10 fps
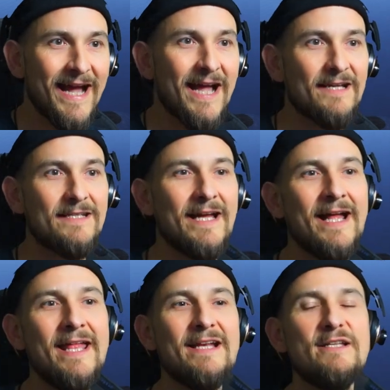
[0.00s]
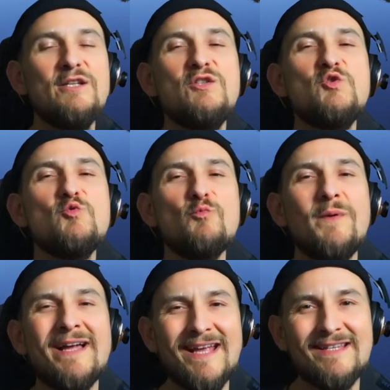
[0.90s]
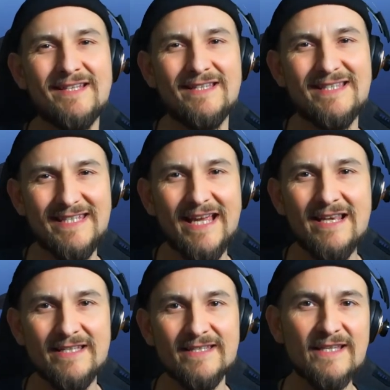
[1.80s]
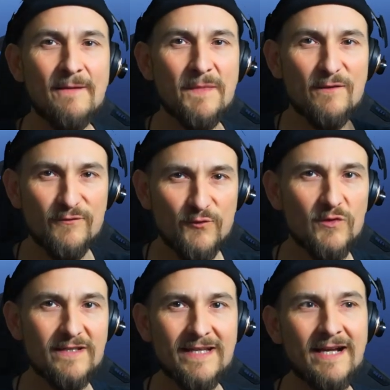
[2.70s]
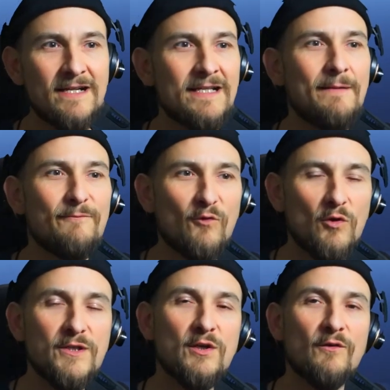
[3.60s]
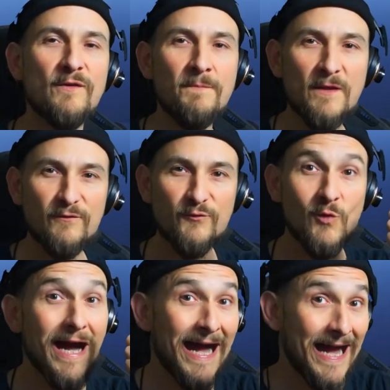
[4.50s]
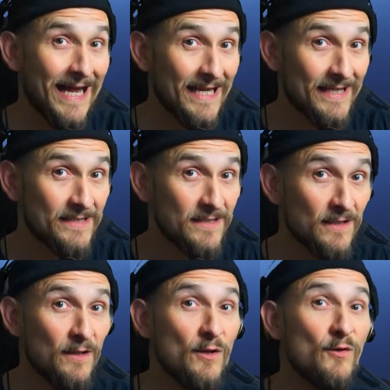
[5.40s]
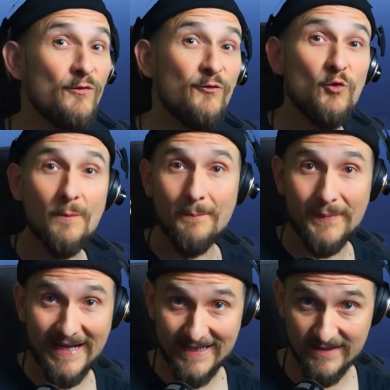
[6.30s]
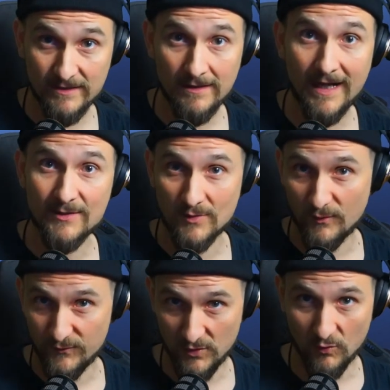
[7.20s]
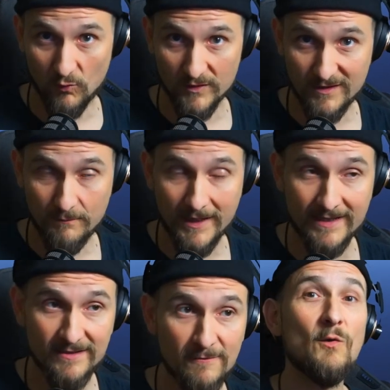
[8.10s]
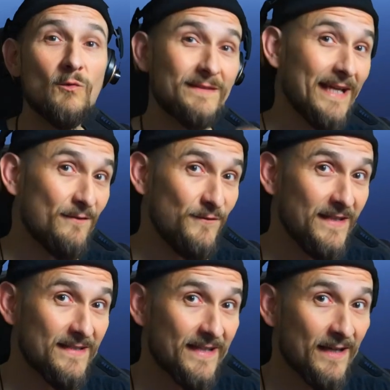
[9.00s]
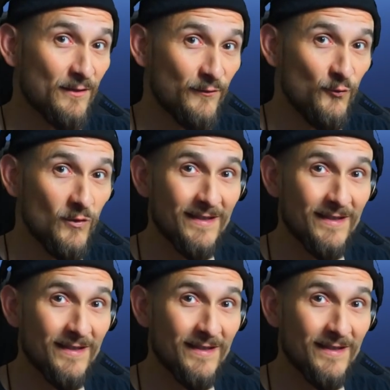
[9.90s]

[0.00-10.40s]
far, it's looking really, really good, and I'm curious to see how this will work out financially as well. Let's cast out again, because honestly, the bait cost is minimal.